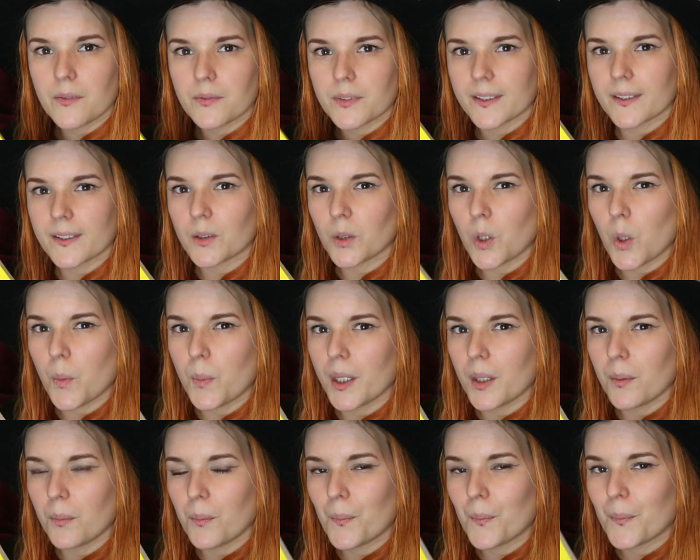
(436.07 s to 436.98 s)
of
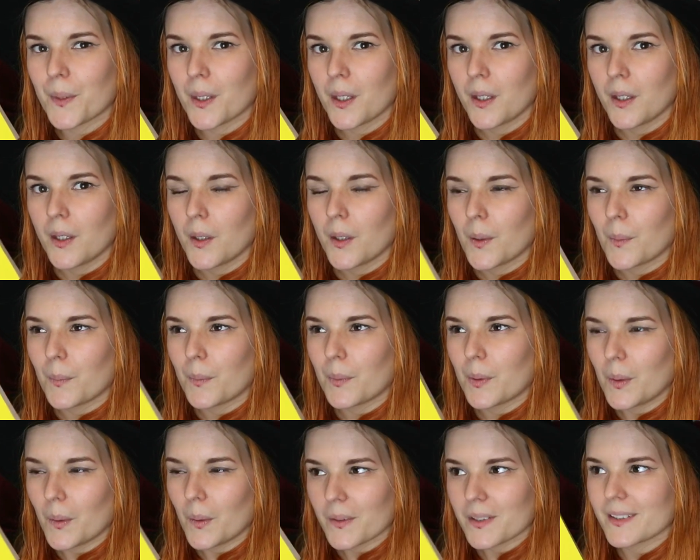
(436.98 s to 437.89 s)
dystopian,
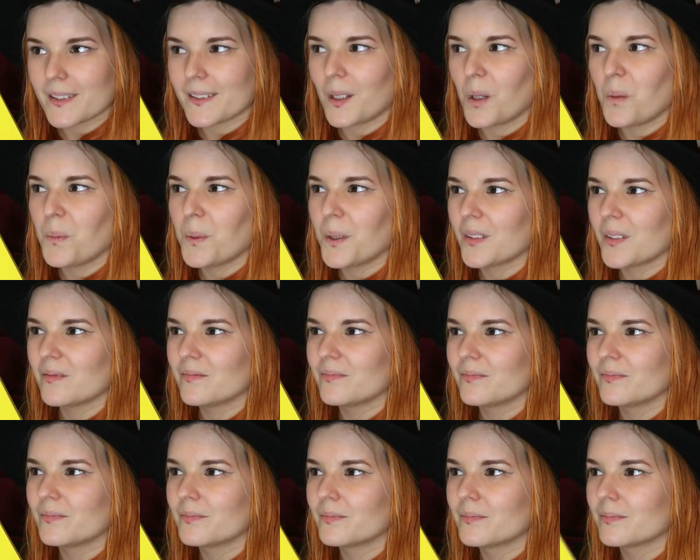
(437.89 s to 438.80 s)
but not dystopian.
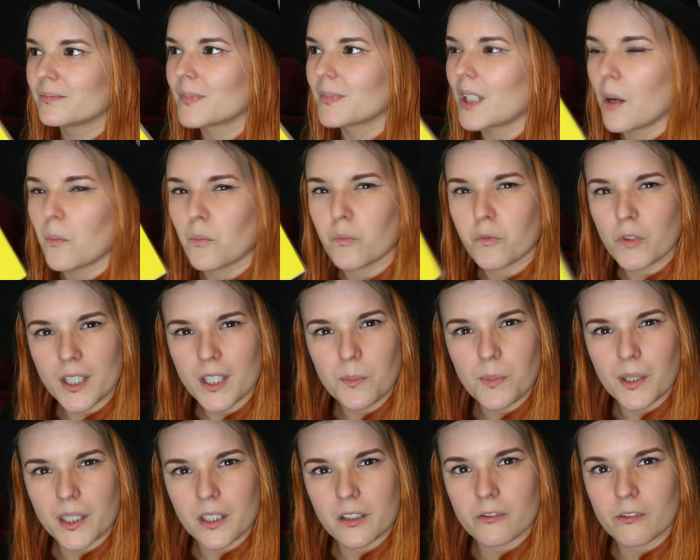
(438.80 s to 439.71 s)
I'm really
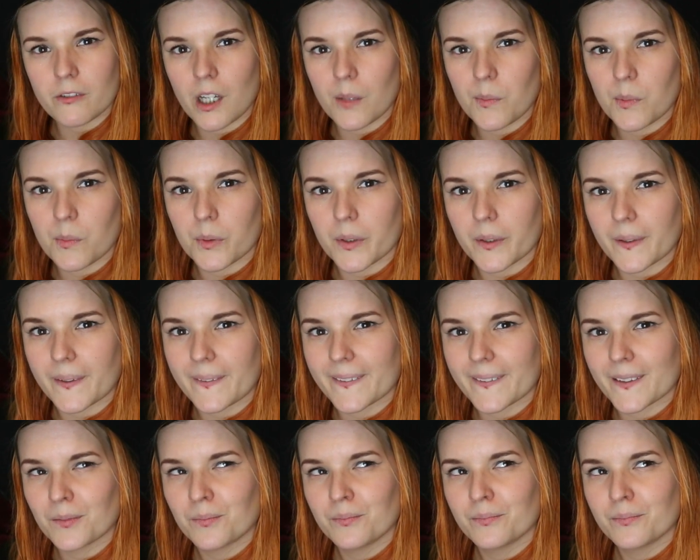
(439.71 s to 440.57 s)
bad at describing books.